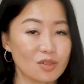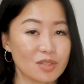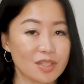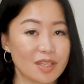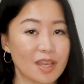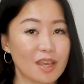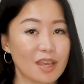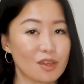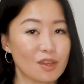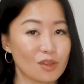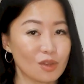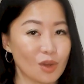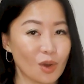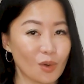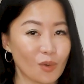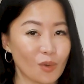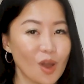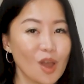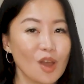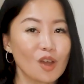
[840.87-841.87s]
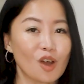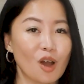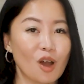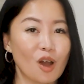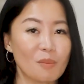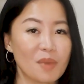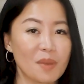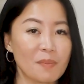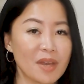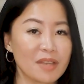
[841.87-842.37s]
say no,
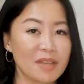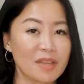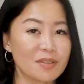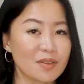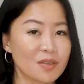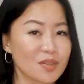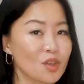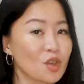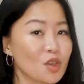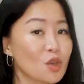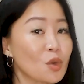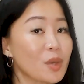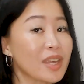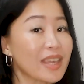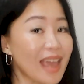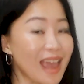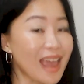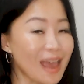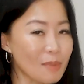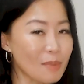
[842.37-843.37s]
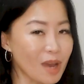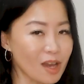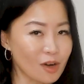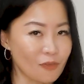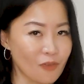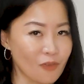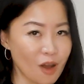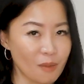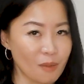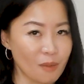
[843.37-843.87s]
commitments you kept out of
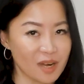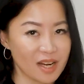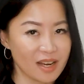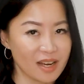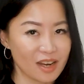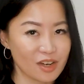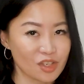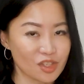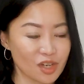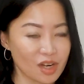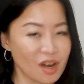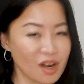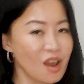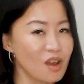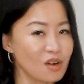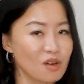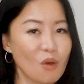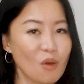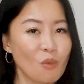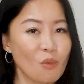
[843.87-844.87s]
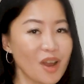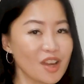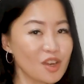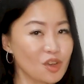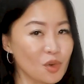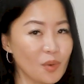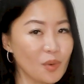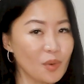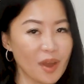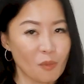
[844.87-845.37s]
obligation, not what you
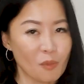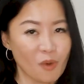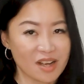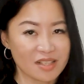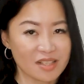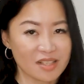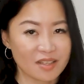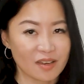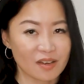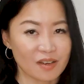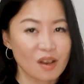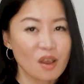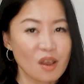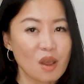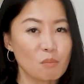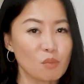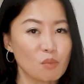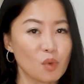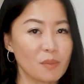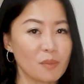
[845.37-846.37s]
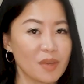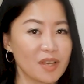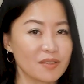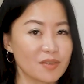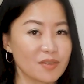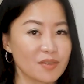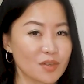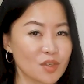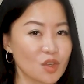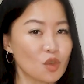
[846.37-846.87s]
had wanted,
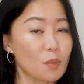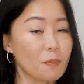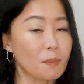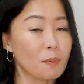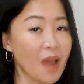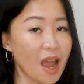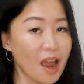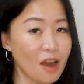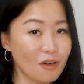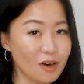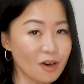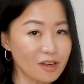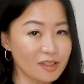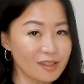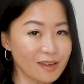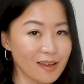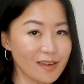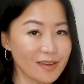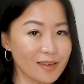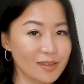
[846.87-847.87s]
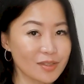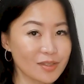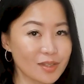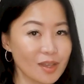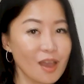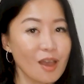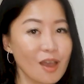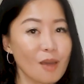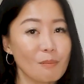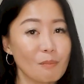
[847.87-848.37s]
moments you prioritized
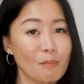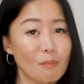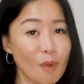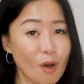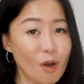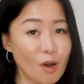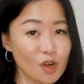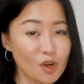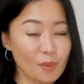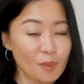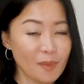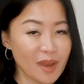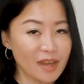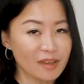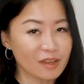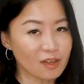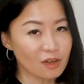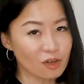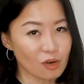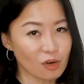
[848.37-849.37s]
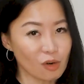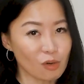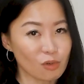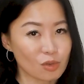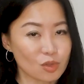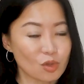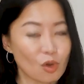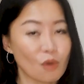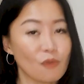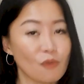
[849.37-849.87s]
monumental
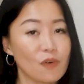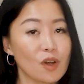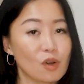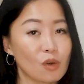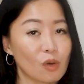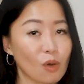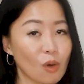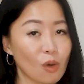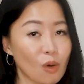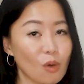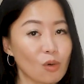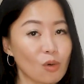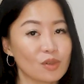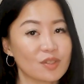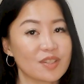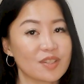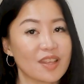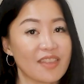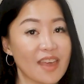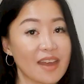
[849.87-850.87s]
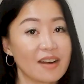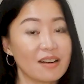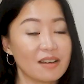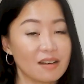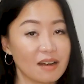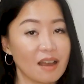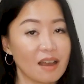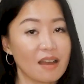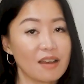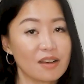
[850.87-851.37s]
goals over goals that
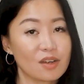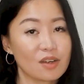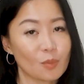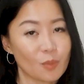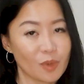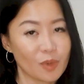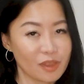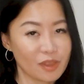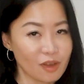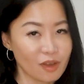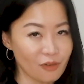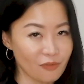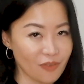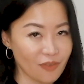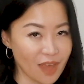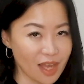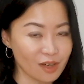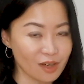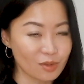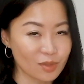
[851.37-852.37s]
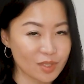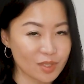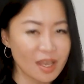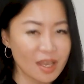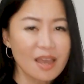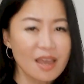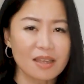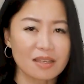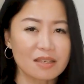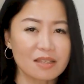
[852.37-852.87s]
aligned with your values,
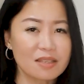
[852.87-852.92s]
the